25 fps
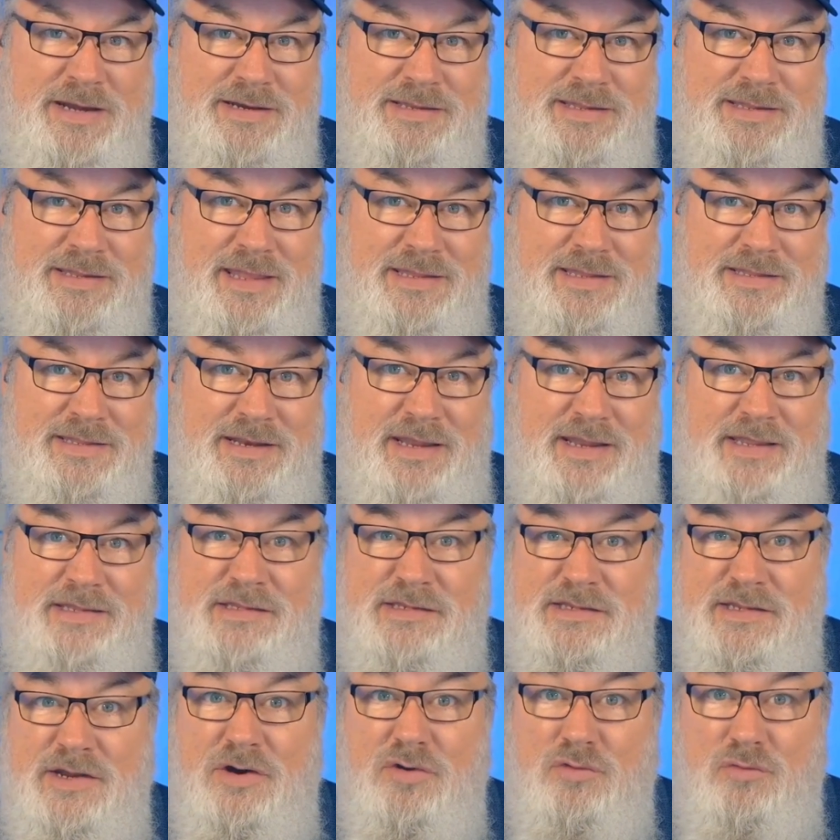attendant on
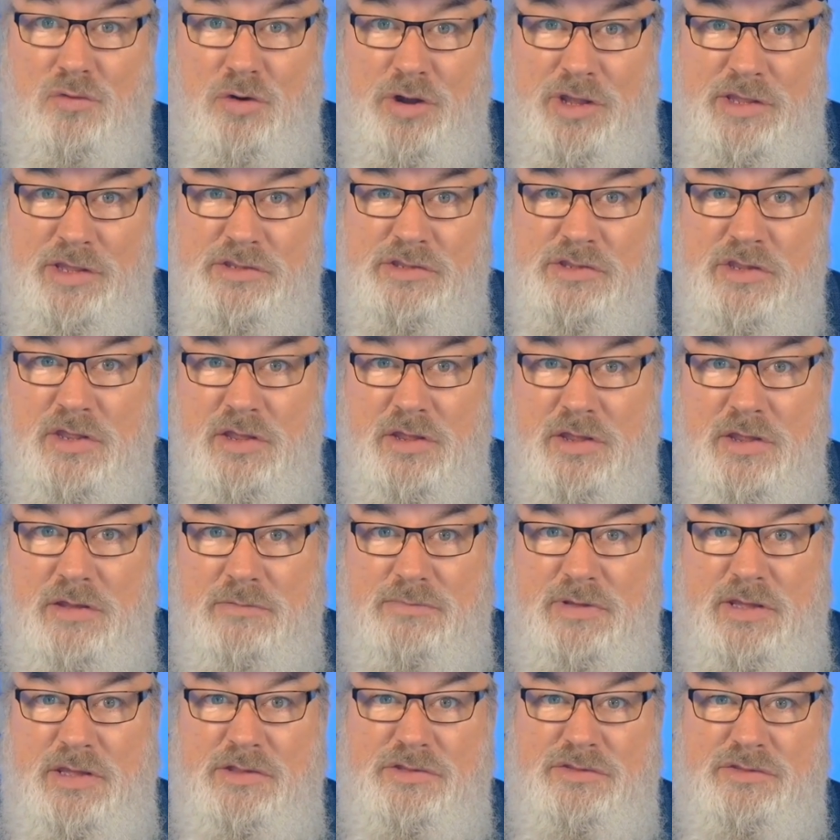steroids,
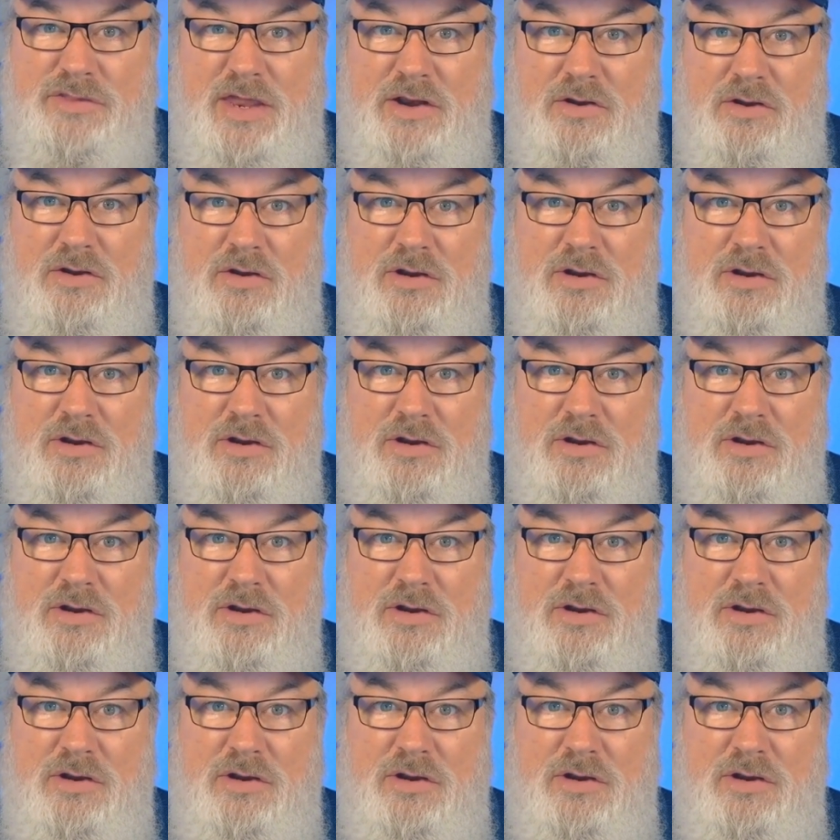because that